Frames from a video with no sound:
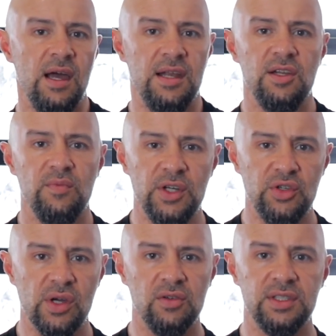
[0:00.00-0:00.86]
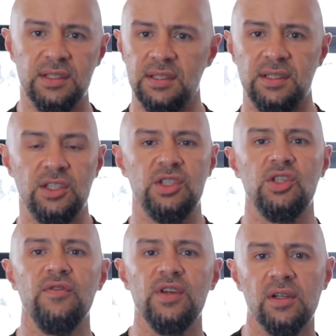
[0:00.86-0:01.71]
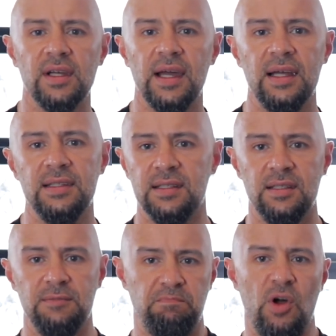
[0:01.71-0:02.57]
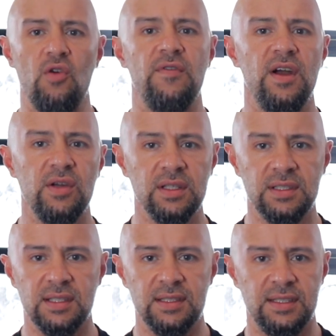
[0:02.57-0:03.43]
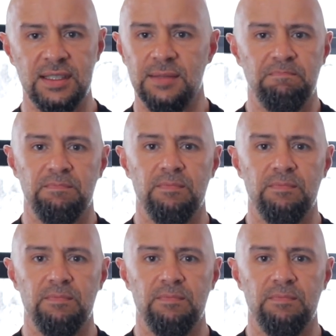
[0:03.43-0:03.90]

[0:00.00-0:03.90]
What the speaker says: endometriosis, cervical cancer, ovarian cysts.